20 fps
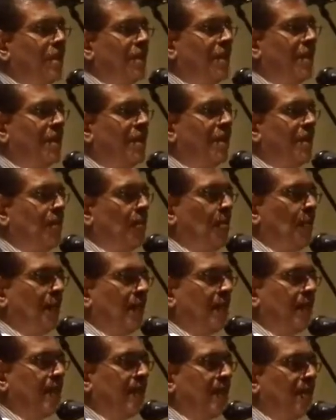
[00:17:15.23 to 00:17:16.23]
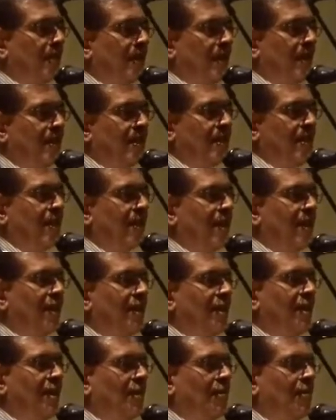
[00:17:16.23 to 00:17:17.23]
needed, that the ministry
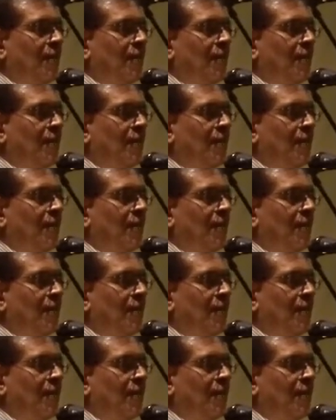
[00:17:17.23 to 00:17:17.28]
needed,